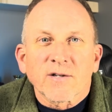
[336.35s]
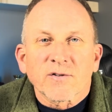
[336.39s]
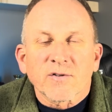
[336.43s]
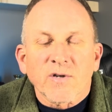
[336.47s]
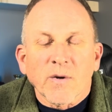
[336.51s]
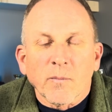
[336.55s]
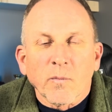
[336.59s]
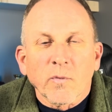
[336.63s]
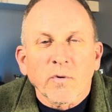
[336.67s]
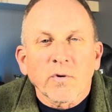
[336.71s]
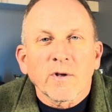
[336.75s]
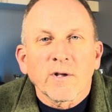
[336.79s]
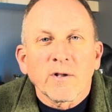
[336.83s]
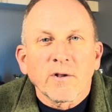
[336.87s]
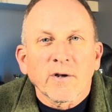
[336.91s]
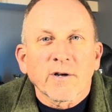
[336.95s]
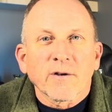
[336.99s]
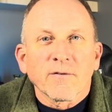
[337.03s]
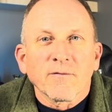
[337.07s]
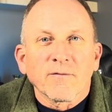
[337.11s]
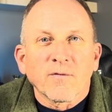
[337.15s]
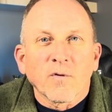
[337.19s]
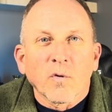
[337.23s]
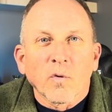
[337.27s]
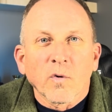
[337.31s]
So I'm really
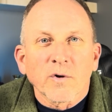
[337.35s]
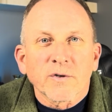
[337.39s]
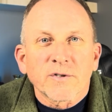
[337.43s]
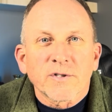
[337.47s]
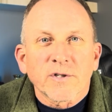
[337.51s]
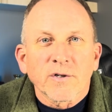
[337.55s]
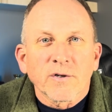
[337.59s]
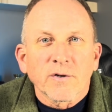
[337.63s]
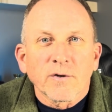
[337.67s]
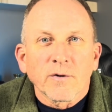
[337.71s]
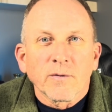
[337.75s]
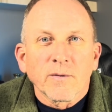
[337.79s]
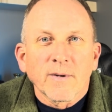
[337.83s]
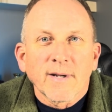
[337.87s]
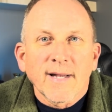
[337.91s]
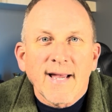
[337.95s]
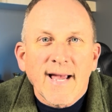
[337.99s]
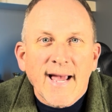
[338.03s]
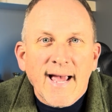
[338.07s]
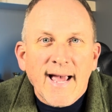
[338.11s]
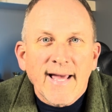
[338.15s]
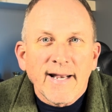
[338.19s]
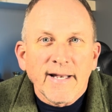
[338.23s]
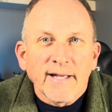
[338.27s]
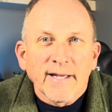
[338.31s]
looking forward to
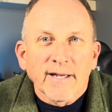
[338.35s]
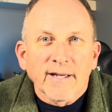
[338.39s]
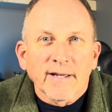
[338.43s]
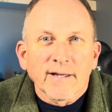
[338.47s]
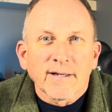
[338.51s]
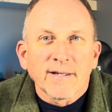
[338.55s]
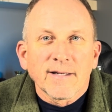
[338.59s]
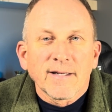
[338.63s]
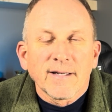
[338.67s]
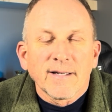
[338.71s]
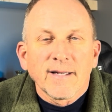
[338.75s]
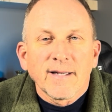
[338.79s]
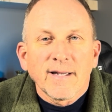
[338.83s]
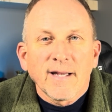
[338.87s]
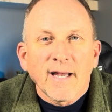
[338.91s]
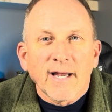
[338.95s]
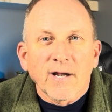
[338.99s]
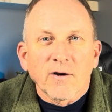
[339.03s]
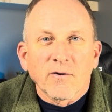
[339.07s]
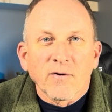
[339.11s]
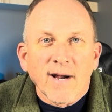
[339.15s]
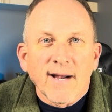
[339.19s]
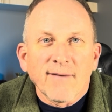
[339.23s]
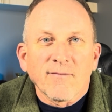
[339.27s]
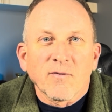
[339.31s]
adding a
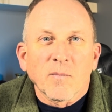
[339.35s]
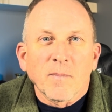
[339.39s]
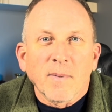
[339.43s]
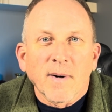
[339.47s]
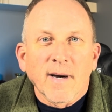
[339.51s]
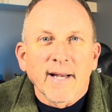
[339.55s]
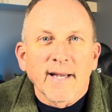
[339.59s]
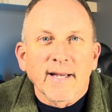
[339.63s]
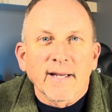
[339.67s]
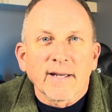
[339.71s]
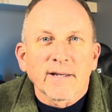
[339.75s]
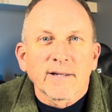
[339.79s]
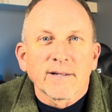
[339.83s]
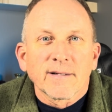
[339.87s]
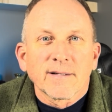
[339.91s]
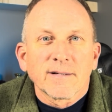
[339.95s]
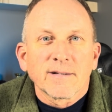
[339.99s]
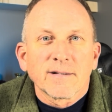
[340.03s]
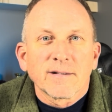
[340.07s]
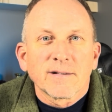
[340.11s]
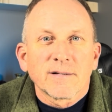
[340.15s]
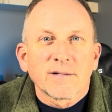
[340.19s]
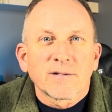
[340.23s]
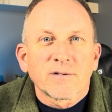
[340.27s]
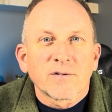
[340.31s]
gravel bike
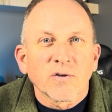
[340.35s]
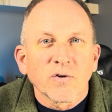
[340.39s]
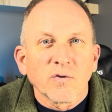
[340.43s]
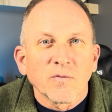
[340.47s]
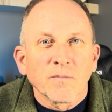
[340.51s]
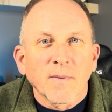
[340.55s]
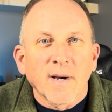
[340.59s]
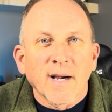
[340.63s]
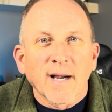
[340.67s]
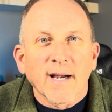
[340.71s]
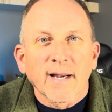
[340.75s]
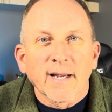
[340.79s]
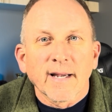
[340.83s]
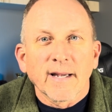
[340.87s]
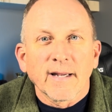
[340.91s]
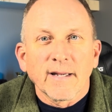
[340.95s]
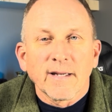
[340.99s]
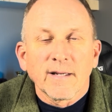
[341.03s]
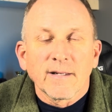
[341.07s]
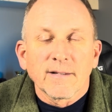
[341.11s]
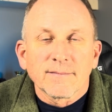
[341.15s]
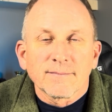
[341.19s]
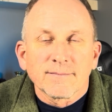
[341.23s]
to my